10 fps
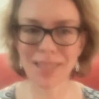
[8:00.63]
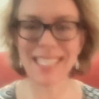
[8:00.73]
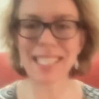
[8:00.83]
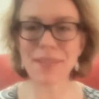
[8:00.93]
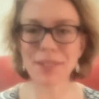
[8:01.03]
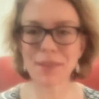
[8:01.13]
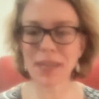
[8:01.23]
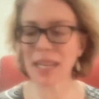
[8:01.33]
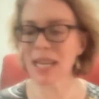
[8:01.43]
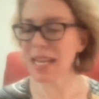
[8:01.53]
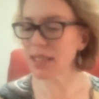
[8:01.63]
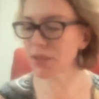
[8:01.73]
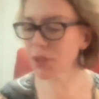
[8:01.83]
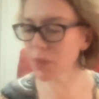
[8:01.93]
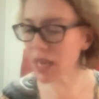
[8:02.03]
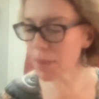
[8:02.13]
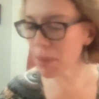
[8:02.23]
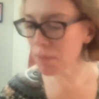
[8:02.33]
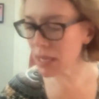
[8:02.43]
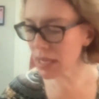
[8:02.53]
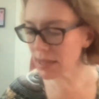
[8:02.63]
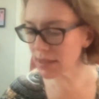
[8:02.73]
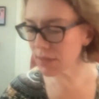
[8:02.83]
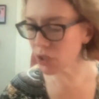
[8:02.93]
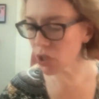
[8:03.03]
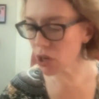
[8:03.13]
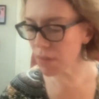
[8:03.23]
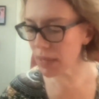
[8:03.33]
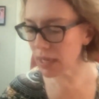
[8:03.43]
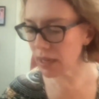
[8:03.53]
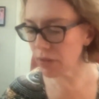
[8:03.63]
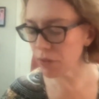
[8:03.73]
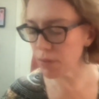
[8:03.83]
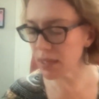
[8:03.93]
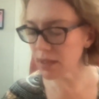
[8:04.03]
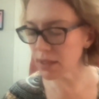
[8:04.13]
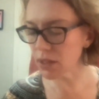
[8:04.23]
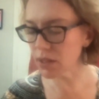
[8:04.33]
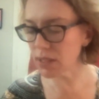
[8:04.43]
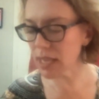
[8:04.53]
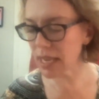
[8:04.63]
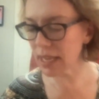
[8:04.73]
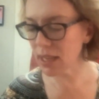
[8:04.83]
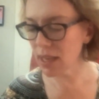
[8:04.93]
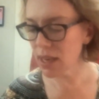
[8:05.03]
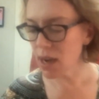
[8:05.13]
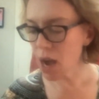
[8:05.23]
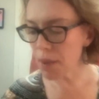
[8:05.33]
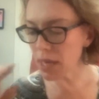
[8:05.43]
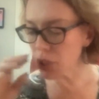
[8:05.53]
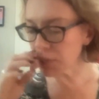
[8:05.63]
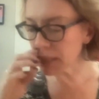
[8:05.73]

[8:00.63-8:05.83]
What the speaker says: it's everywhere. It's everywhere. I mean, Mia has left a comment here a few minutes ago saying, I punish